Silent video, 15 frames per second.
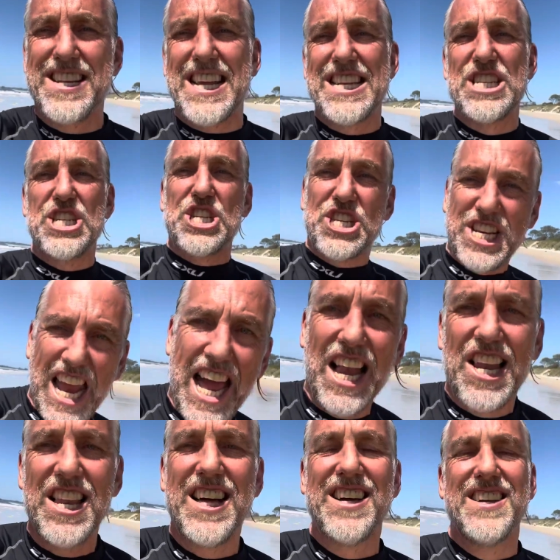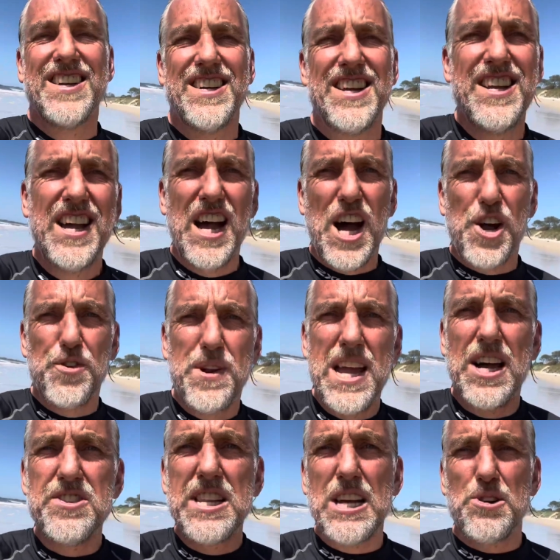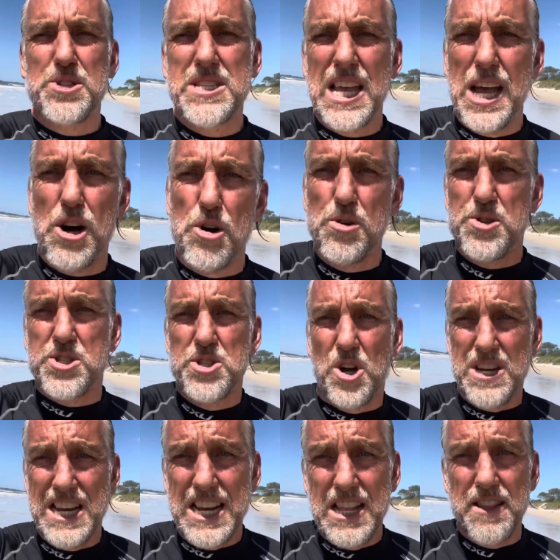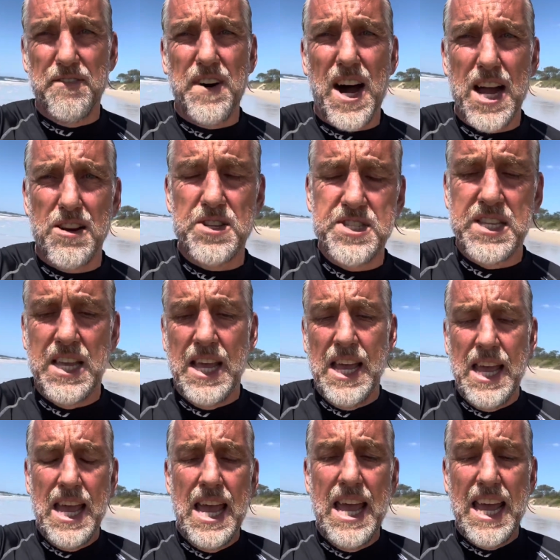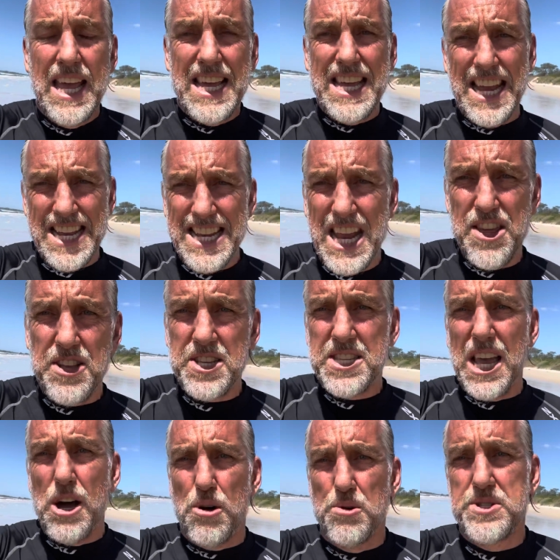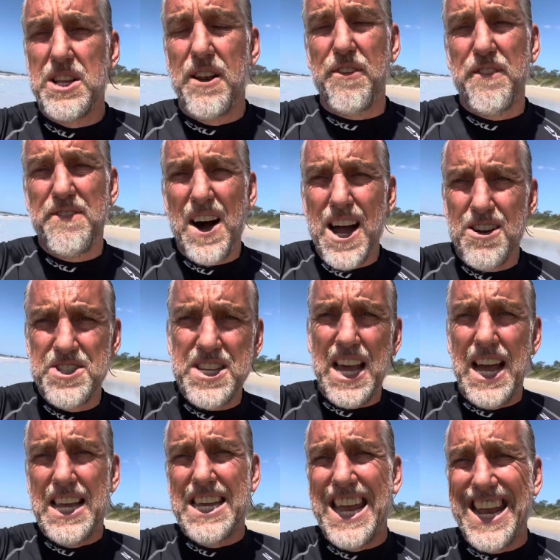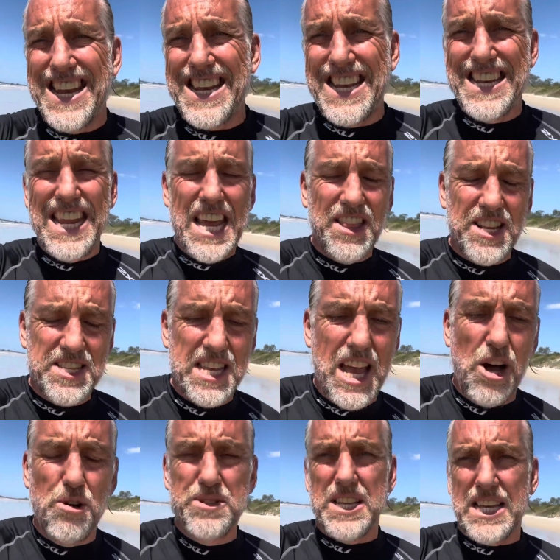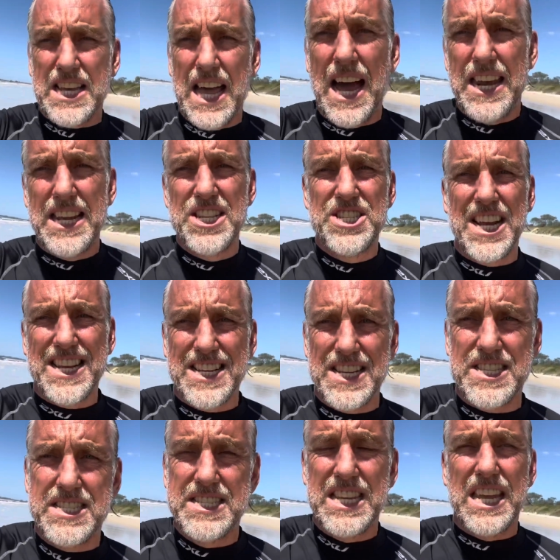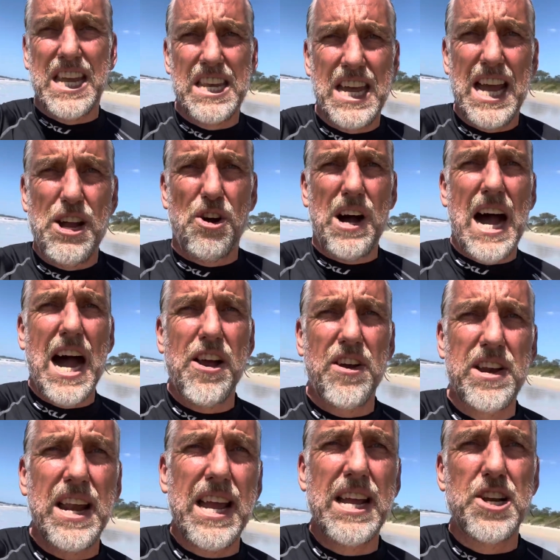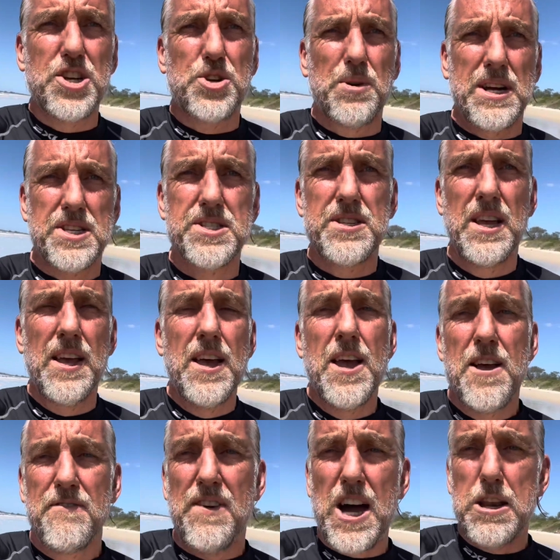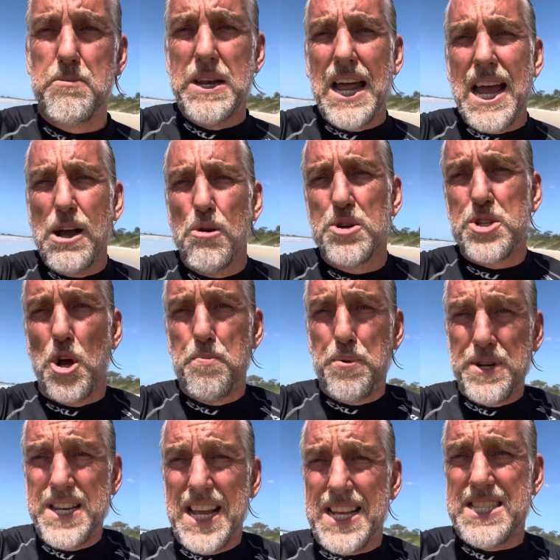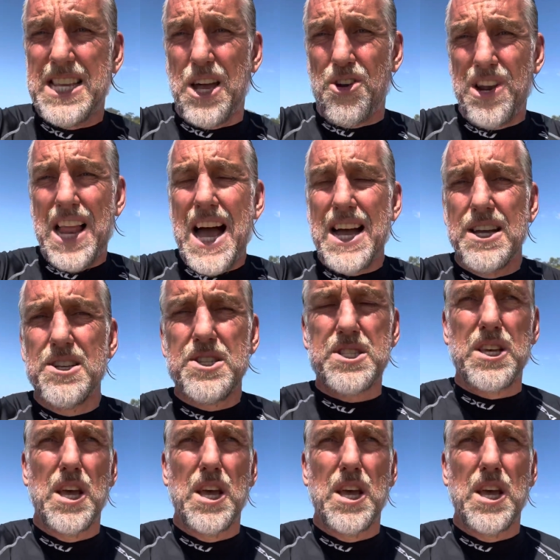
shell around our cells, not letting the virus get near the cells. And if the virus can't get near the cells, it can't inject its DNA or RNA into us. Vitamin A also protects our lungs